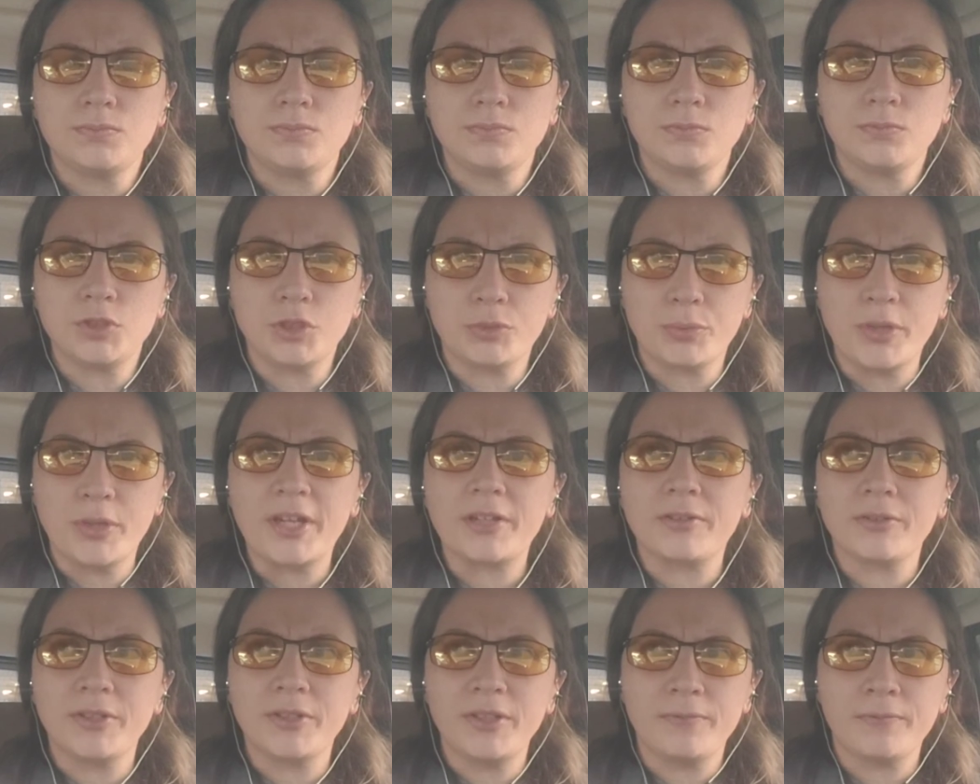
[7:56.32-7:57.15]

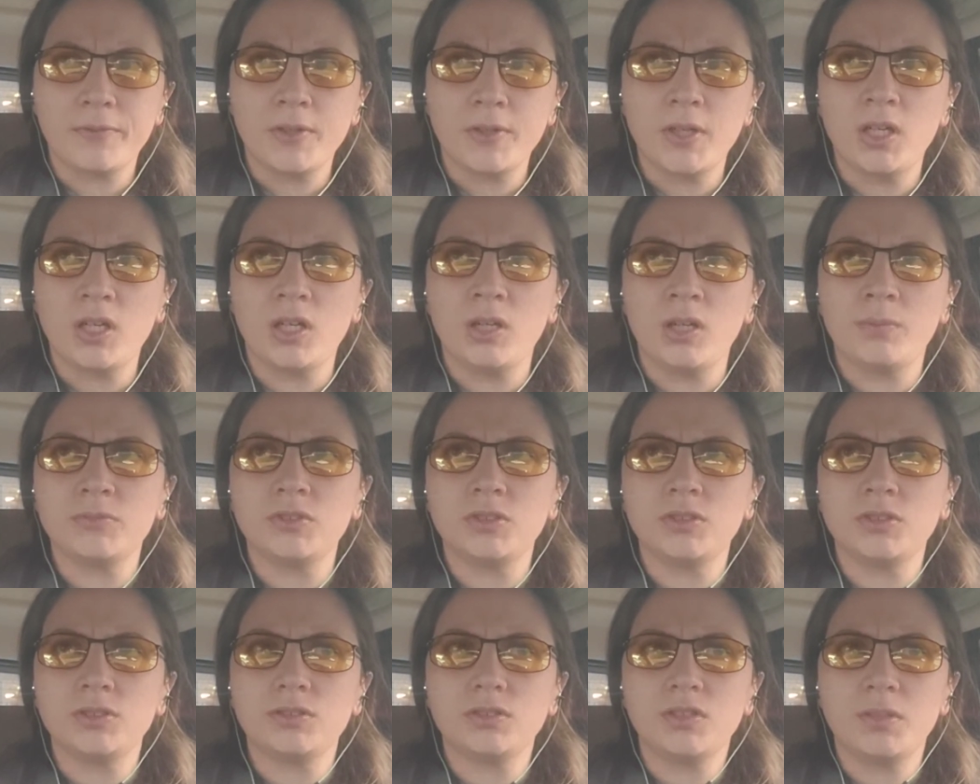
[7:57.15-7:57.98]
Directly from
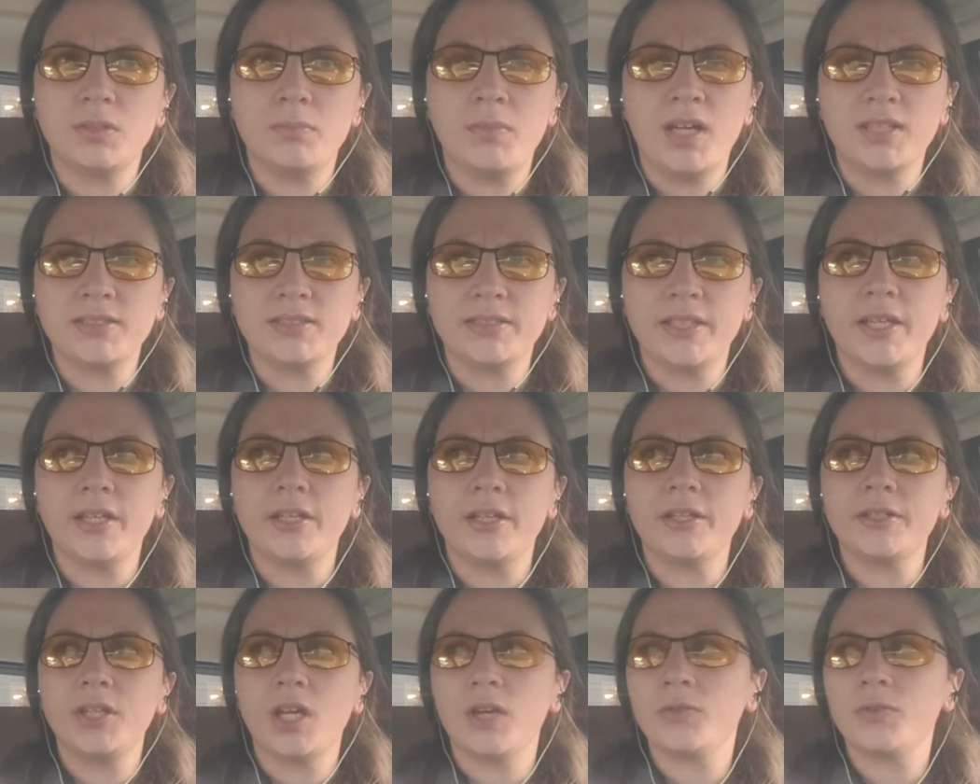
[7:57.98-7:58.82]
the
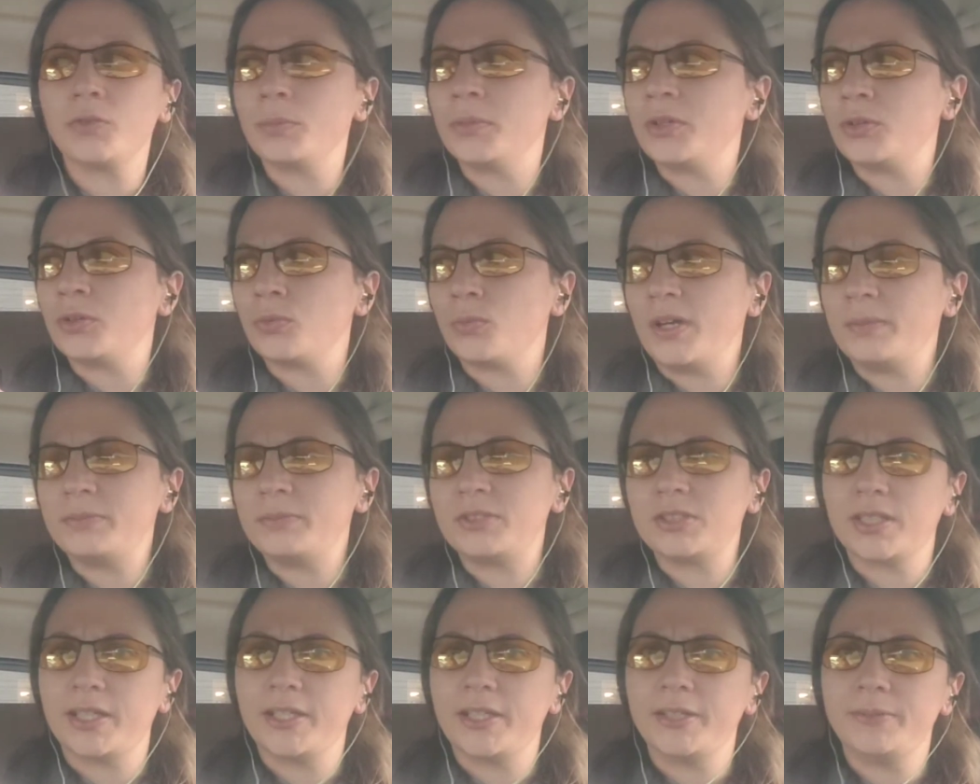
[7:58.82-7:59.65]
Montana government
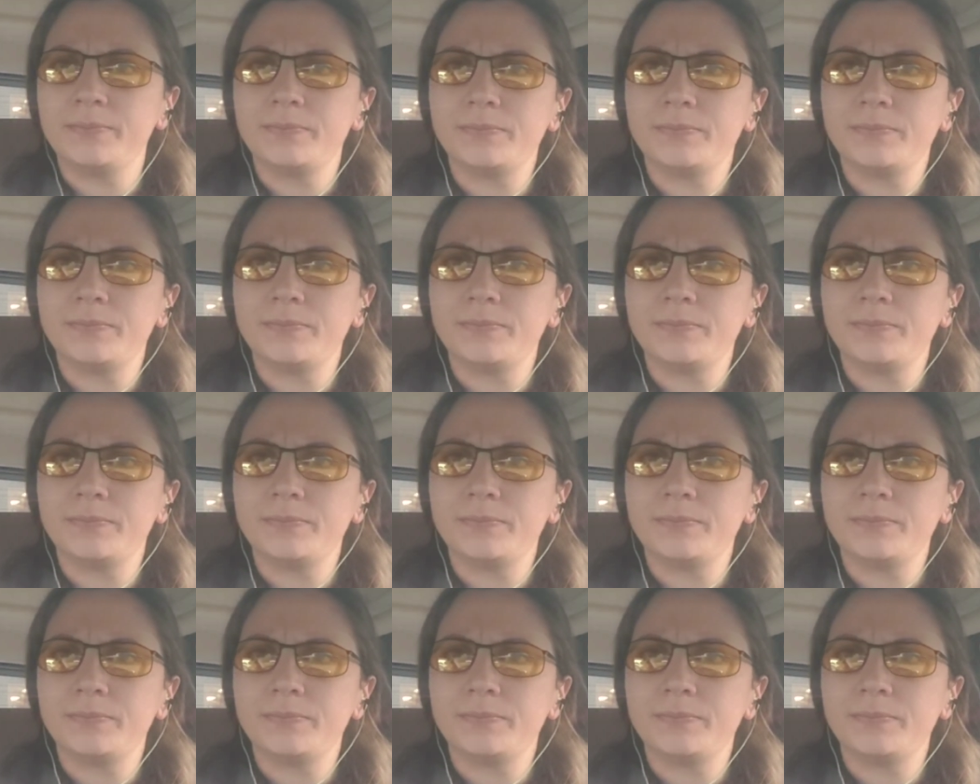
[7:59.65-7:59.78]
website.